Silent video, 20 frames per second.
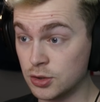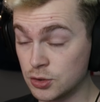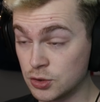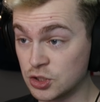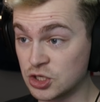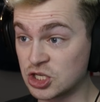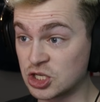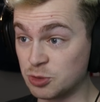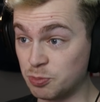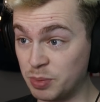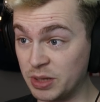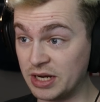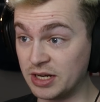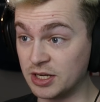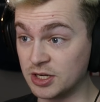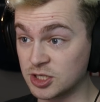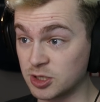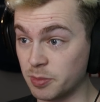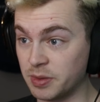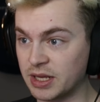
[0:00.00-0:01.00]

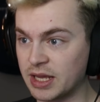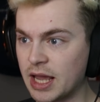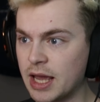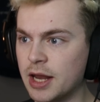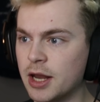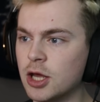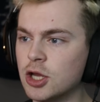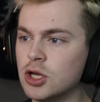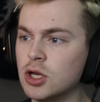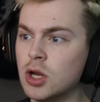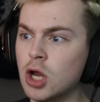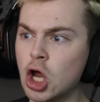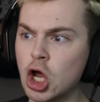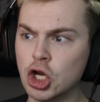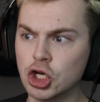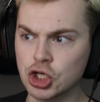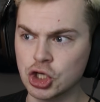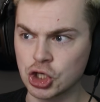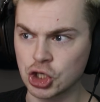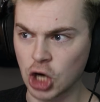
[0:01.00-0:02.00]
speedy to begin.
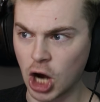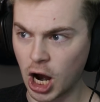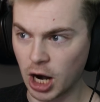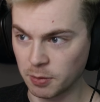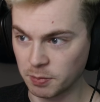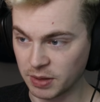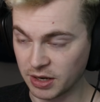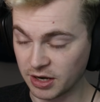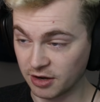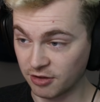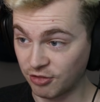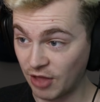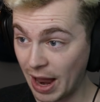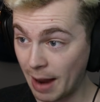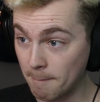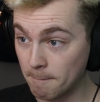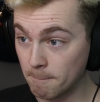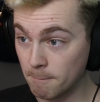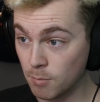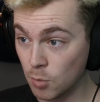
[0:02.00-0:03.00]
Changbin,
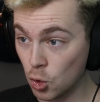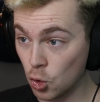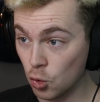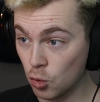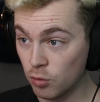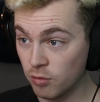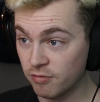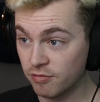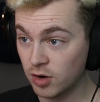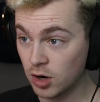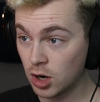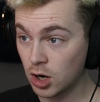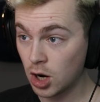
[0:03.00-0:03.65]
that move.